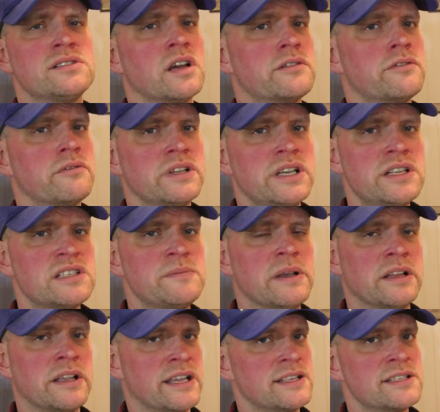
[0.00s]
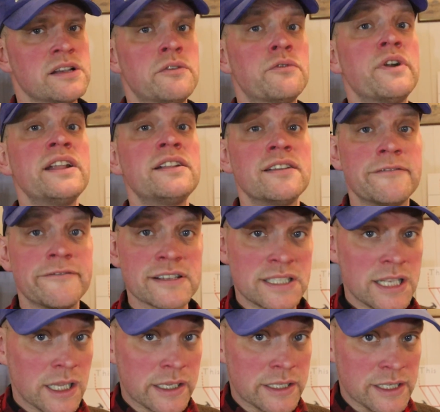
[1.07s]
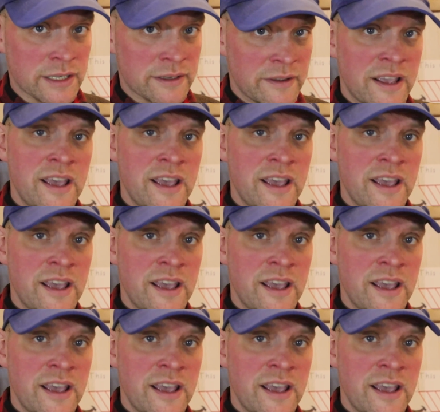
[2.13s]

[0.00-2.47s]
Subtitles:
is not a religious building, it's a rented facility.